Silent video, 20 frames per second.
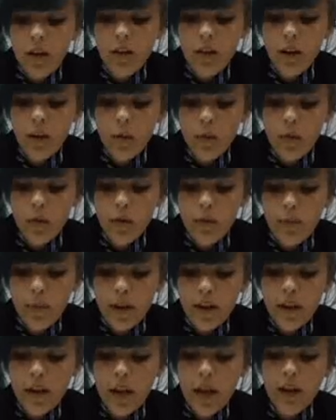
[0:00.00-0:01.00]
There were
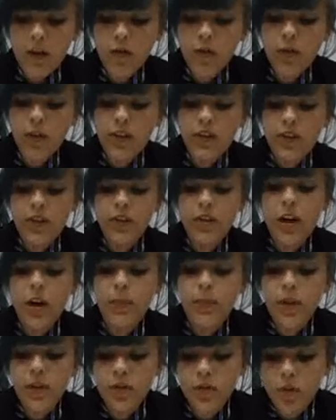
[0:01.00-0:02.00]
many casualties in
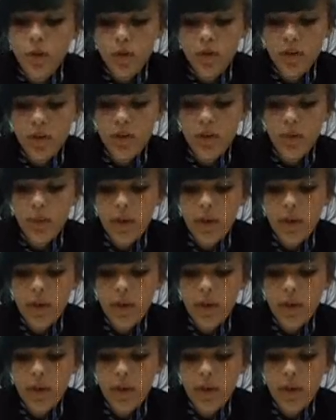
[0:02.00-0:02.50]
communist forces,